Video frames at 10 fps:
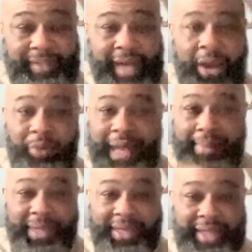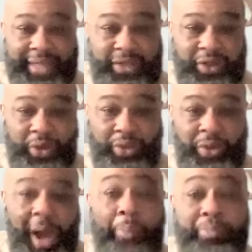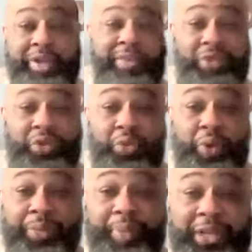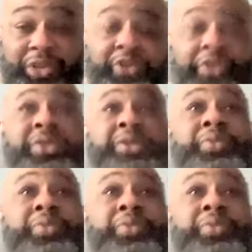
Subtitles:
I hope that makes sense. So I'll preview with pictures,